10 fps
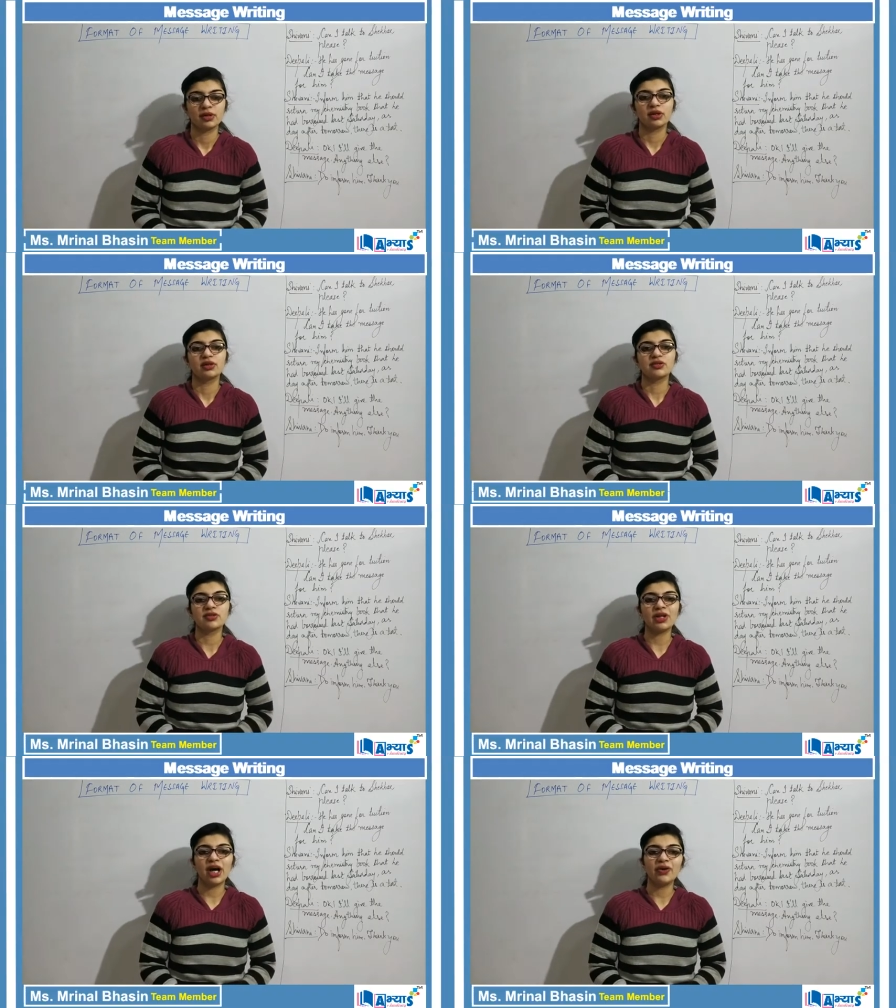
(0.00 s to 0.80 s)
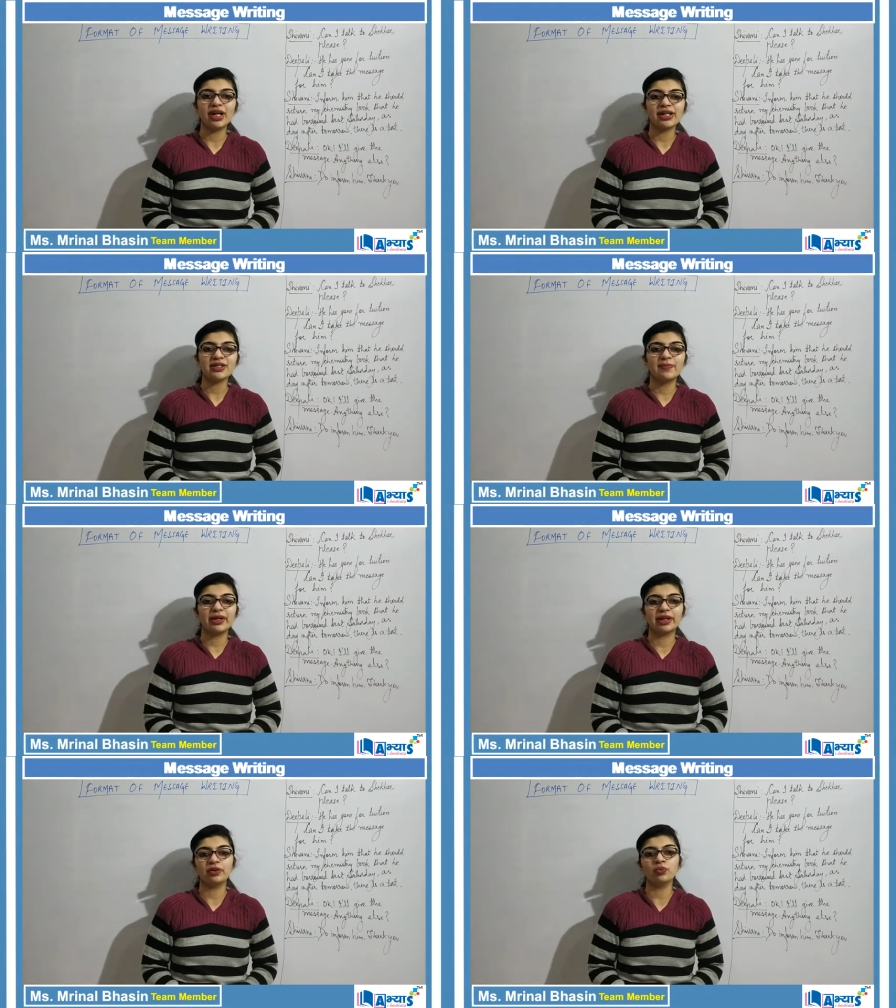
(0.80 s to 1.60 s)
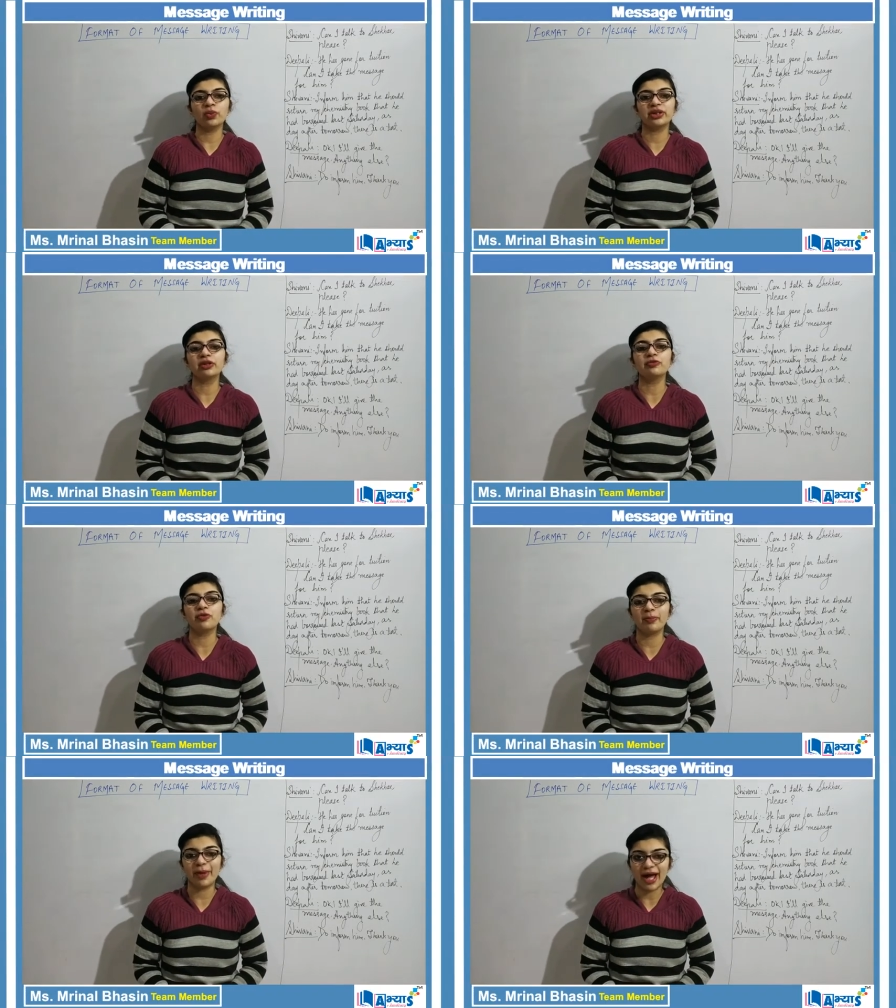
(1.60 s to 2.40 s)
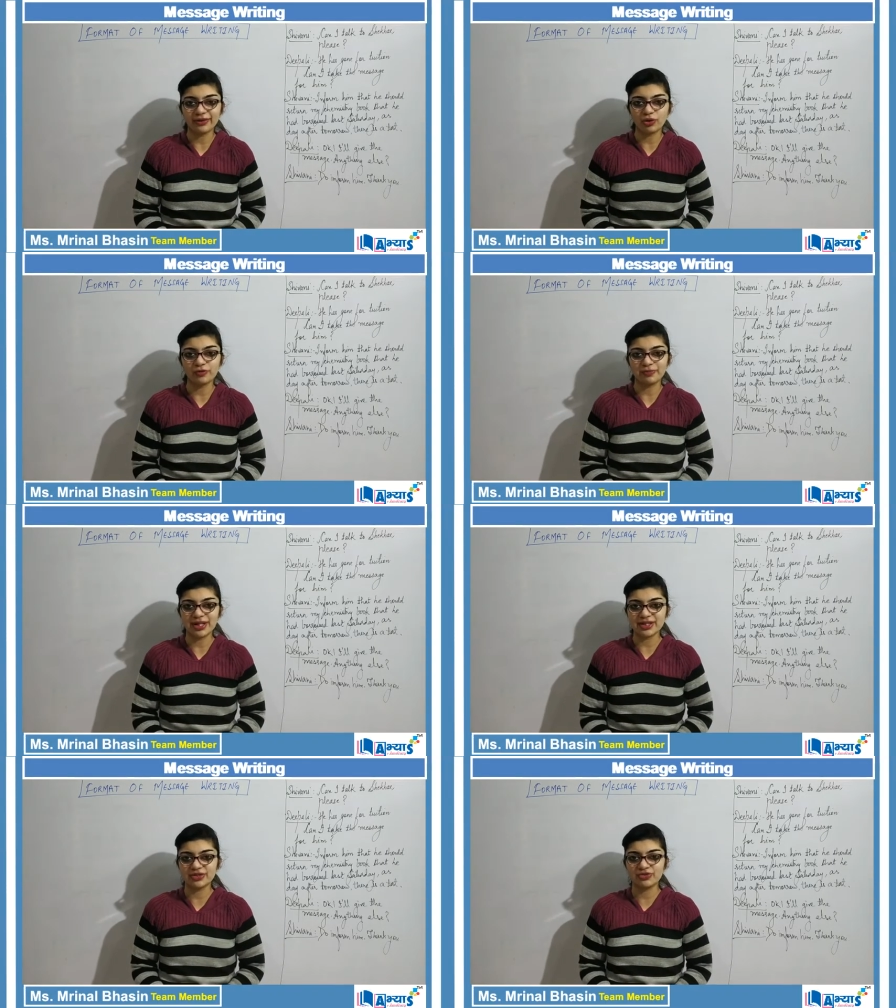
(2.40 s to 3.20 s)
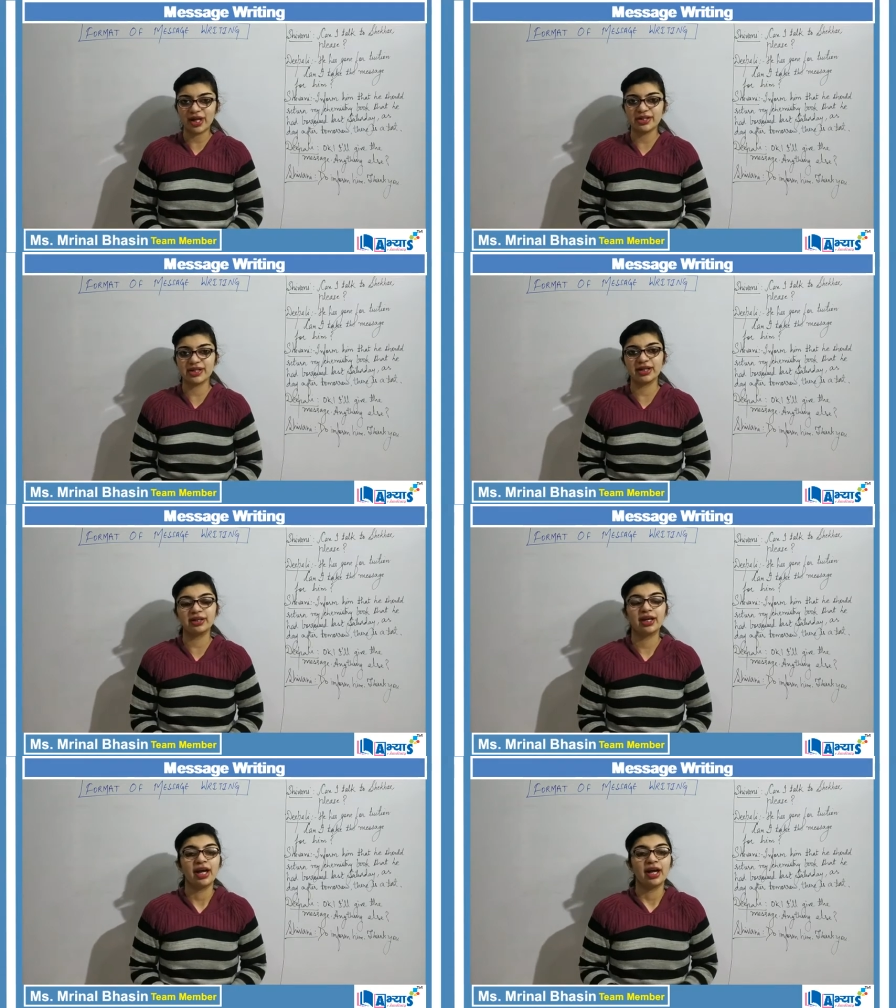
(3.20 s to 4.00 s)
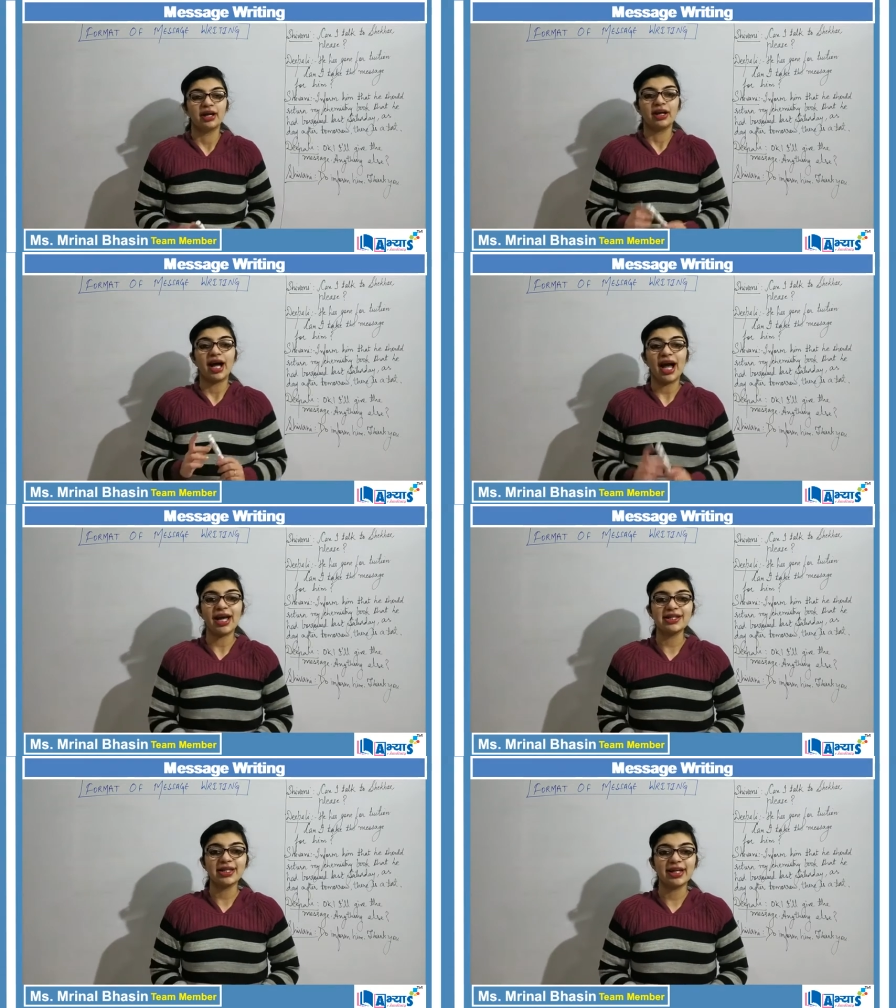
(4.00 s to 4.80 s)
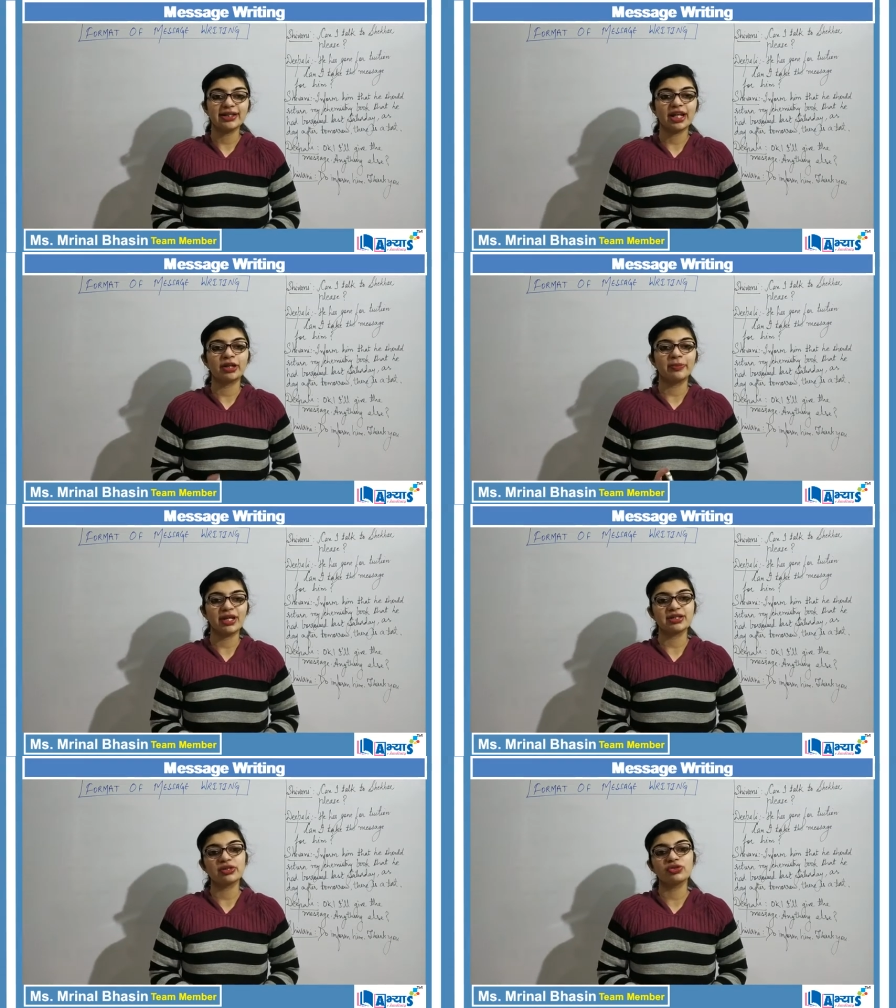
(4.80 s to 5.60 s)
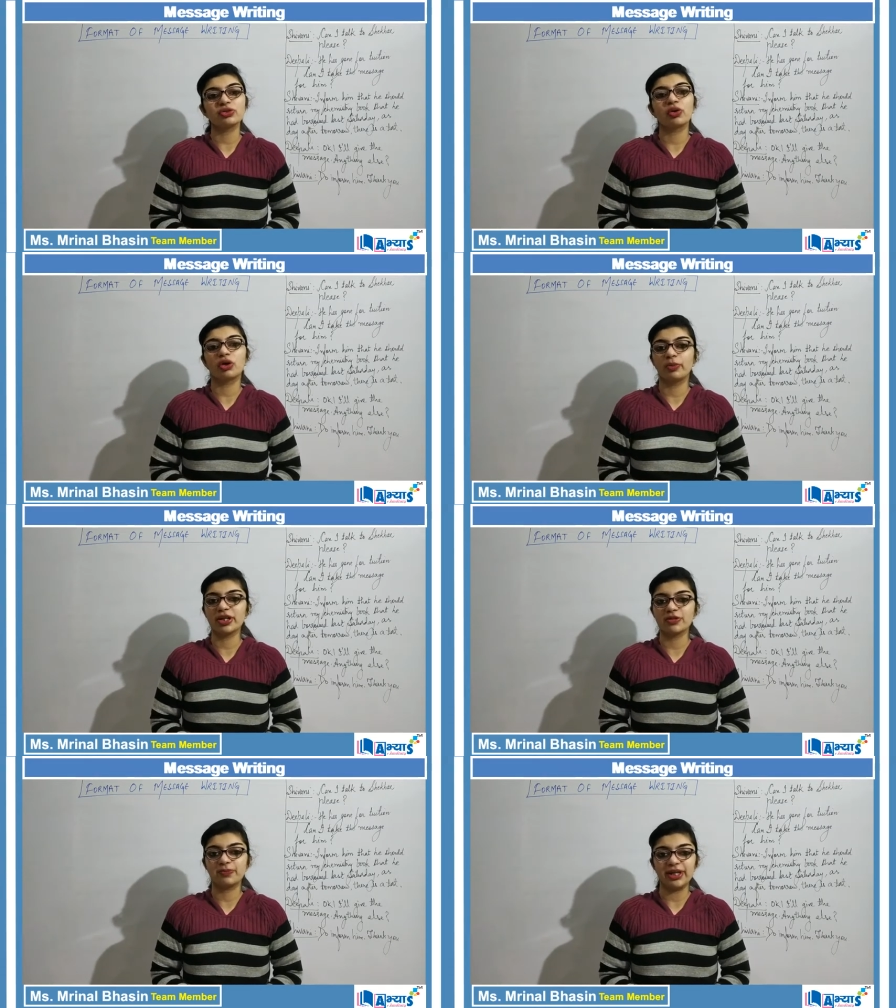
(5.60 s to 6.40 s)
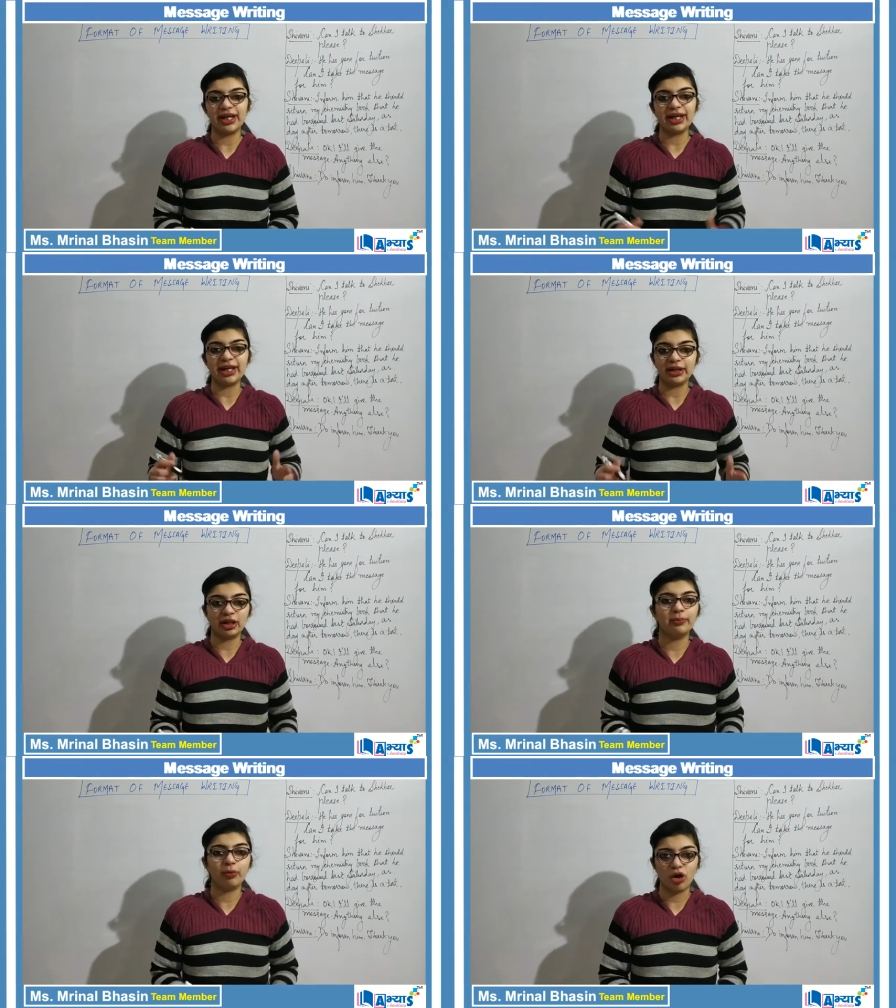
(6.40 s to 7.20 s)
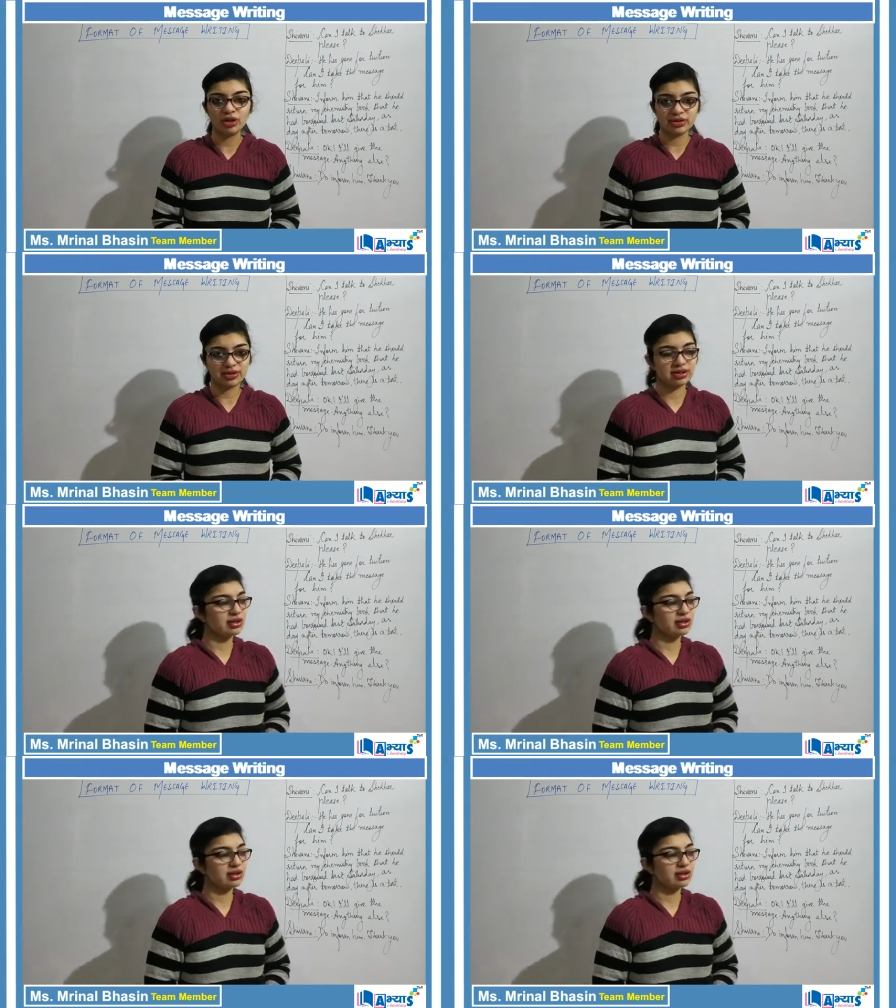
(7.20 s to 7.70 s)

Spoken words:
So now let us begin with the format of message writing. I said that the message should always be in a box.